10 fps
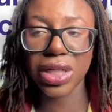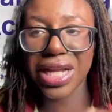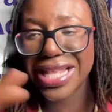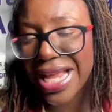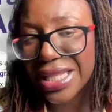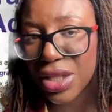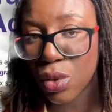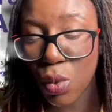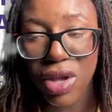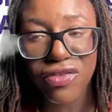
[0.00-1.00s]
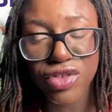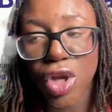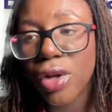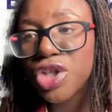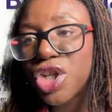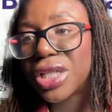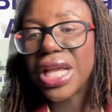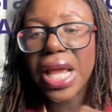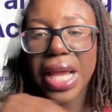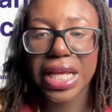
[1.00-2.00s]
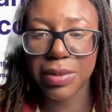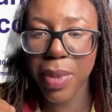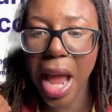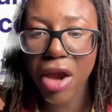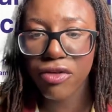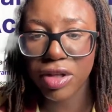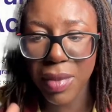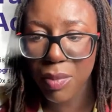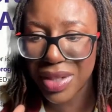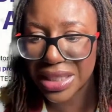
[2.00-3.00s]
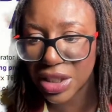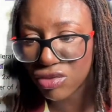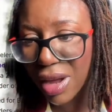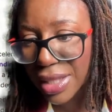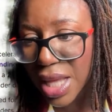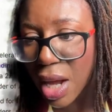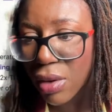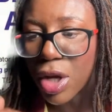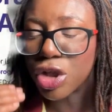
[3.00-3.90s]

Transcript: connected with Notion is powering my business right now.